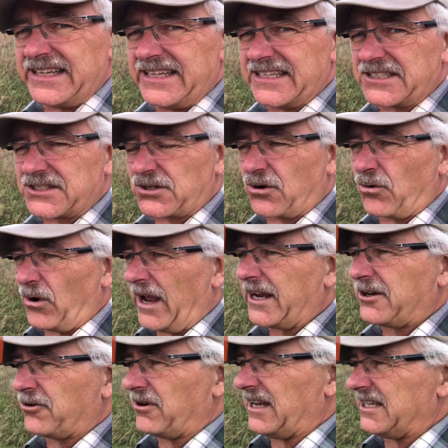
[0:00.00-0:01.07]
it's
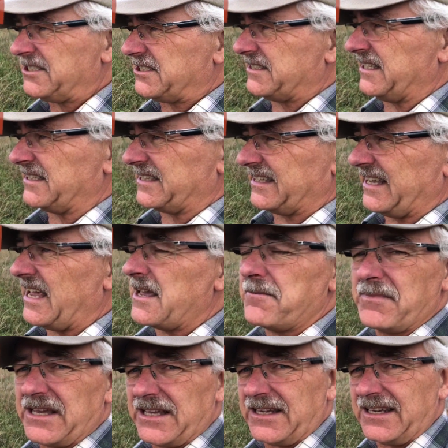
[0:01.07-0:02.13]
quackgrass that came
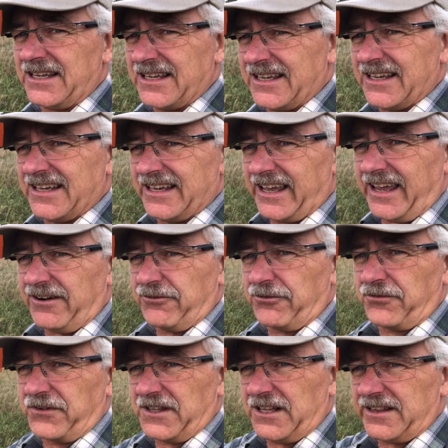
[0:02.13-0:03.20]
in
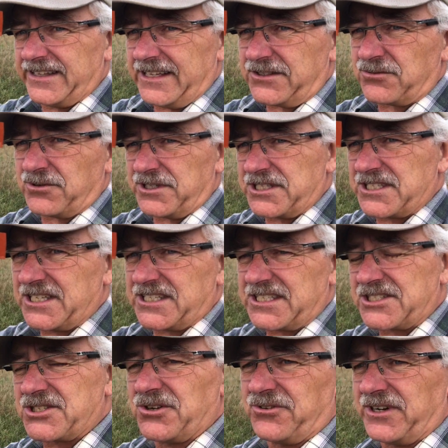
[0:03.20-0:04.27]
and filled. That's why you see
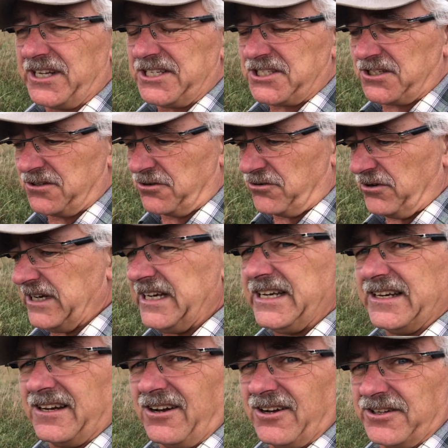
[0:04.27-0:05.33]
it's so nice and green
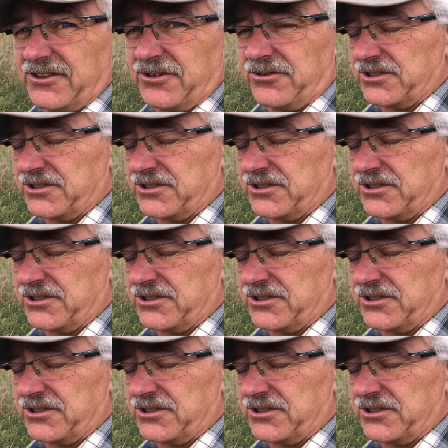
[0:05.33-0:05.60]
on those